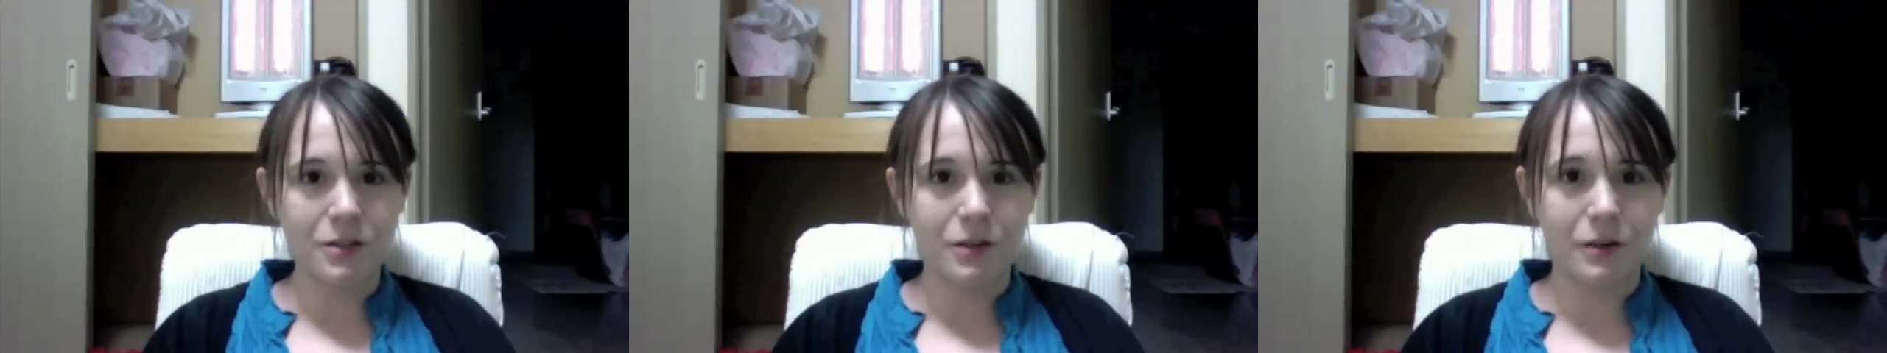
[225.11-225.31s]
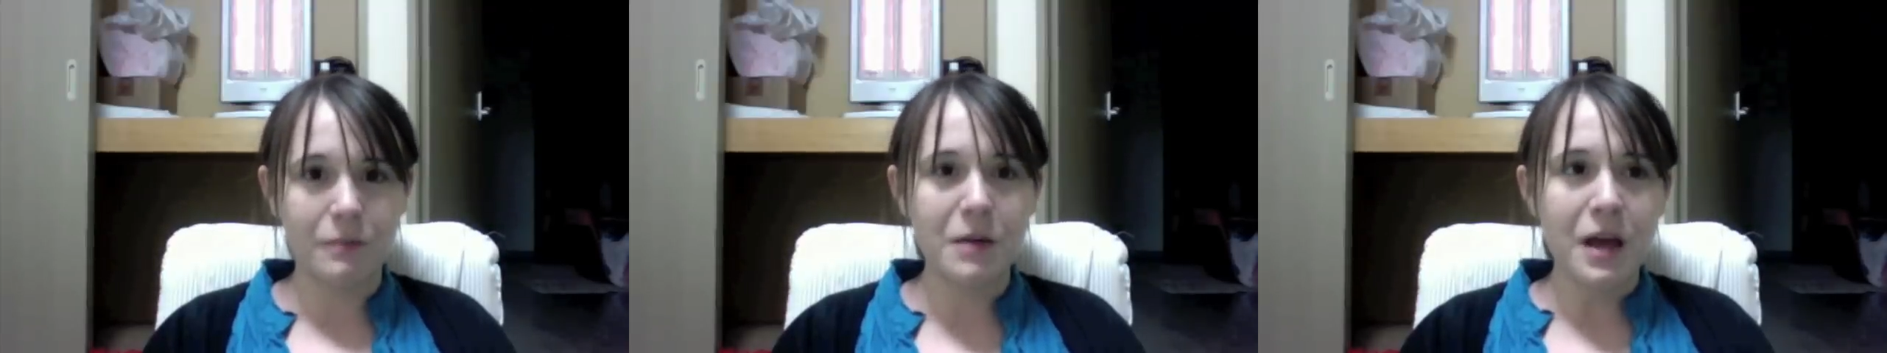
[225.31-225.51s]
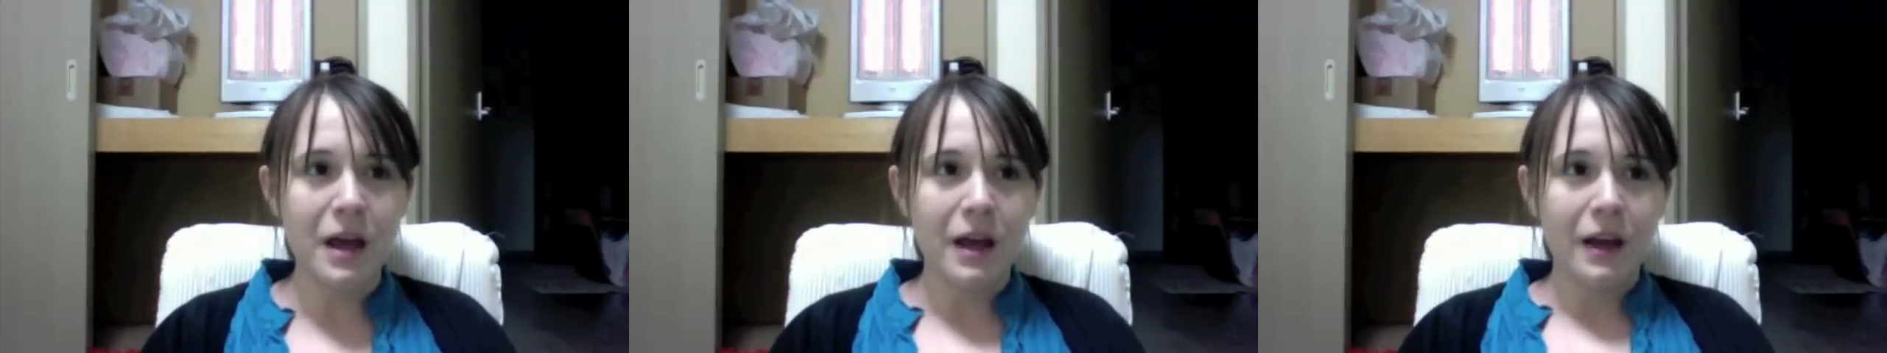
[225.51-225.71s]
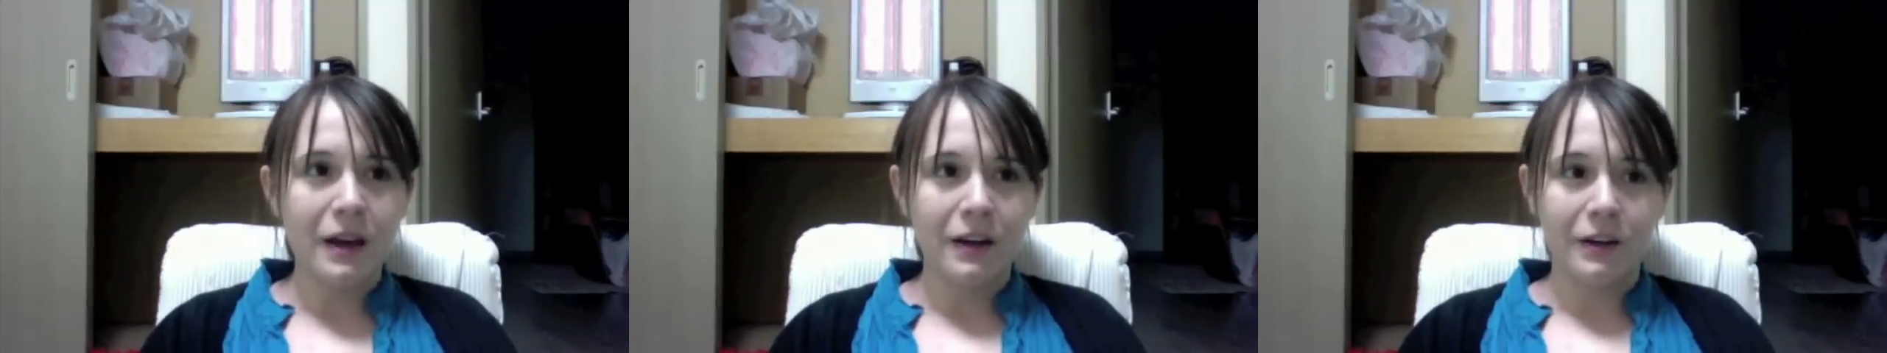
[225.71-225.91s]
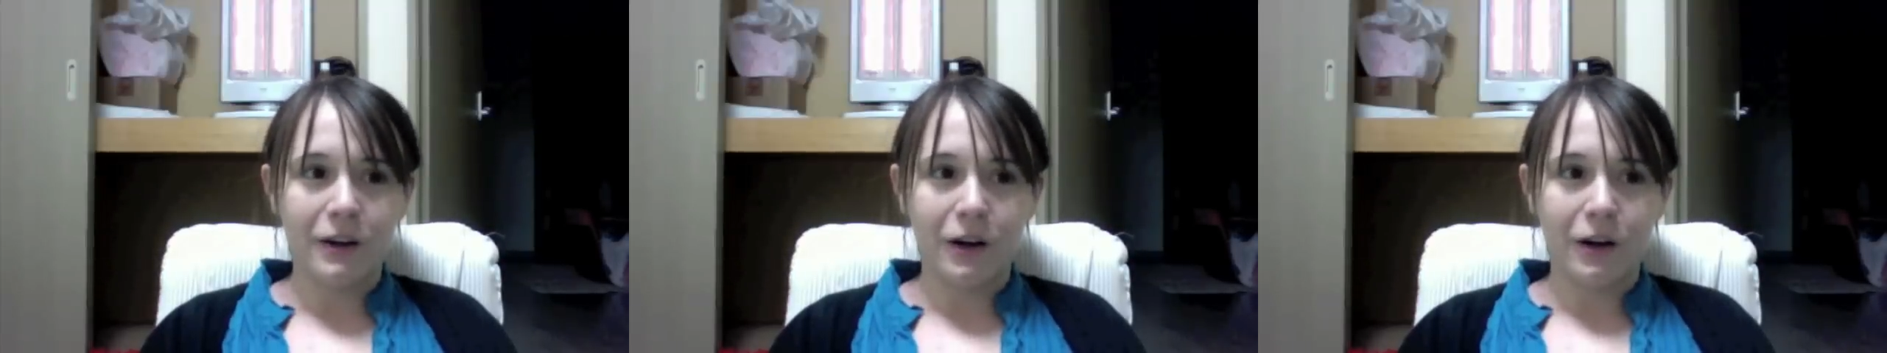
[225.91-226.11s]
to him,
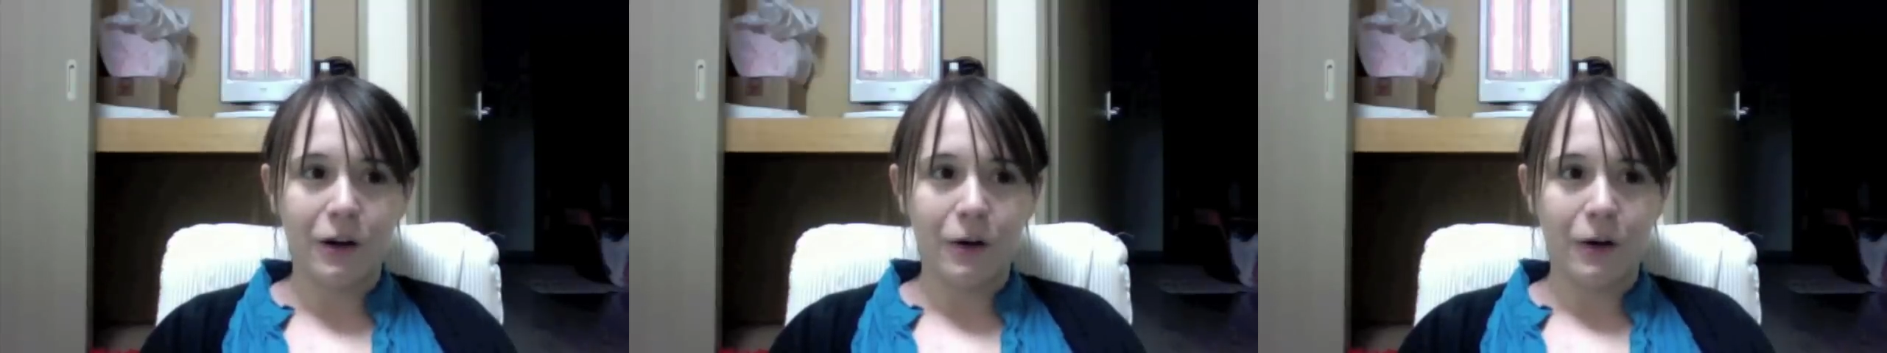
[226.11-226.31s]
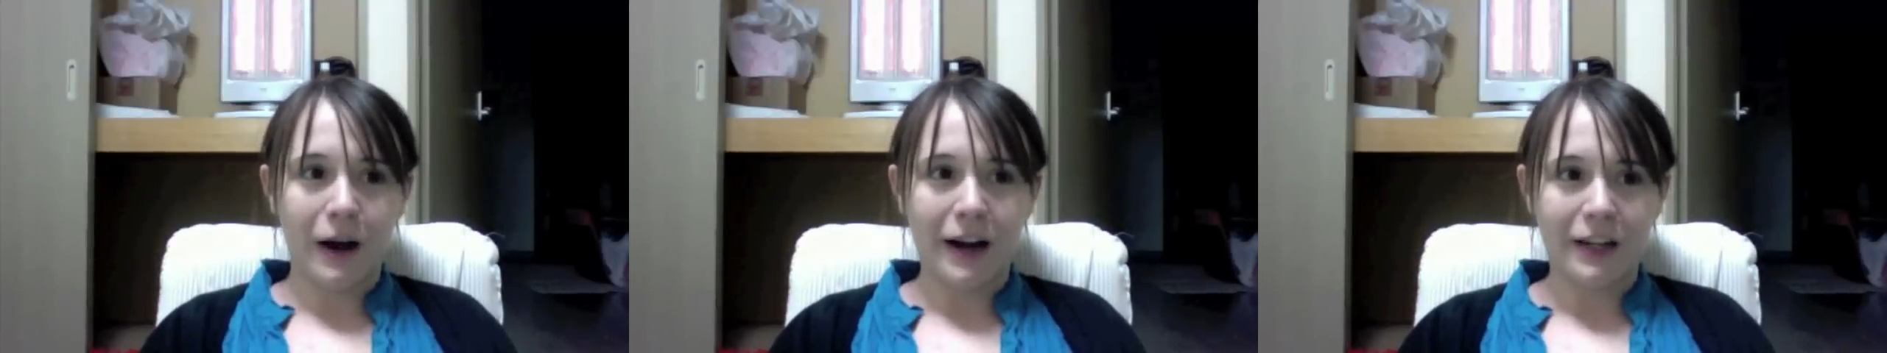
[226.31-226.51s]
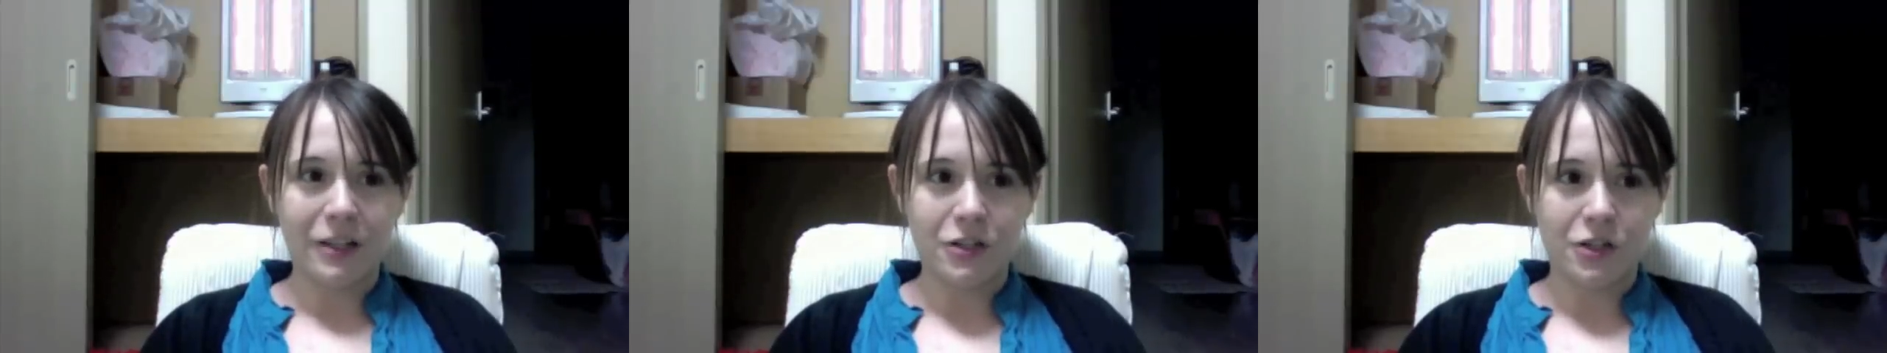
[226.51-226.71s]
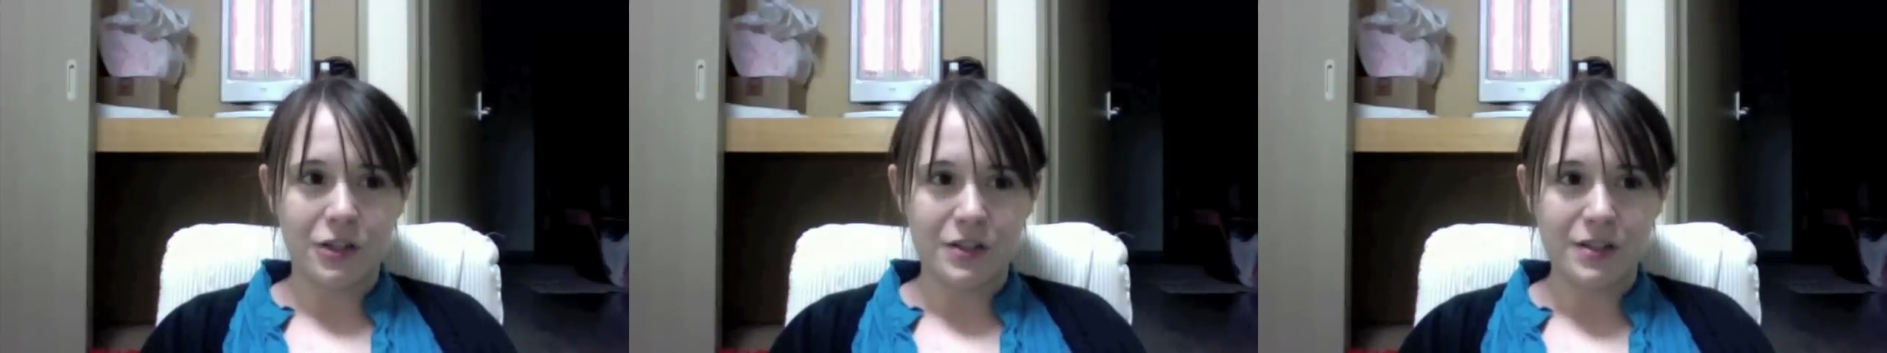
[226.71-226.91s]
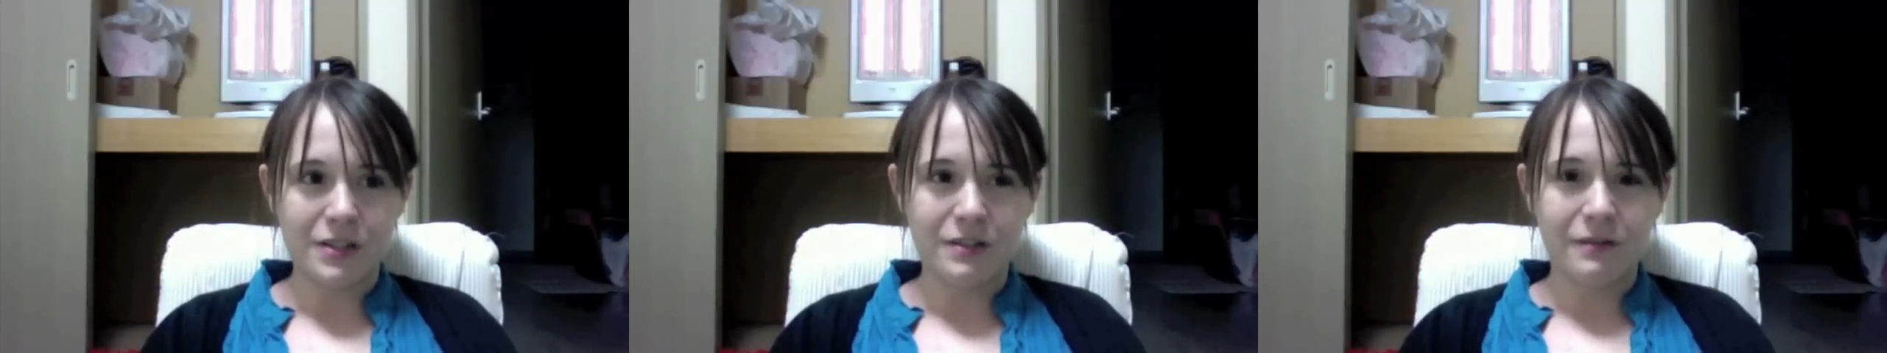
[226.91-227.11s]
I could
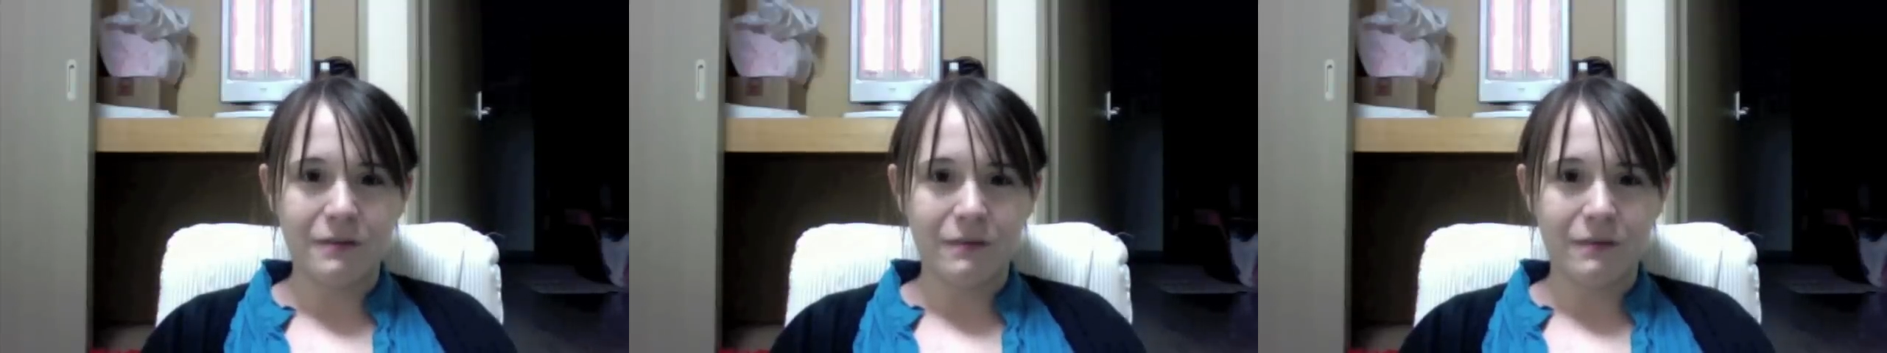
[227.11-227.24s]
just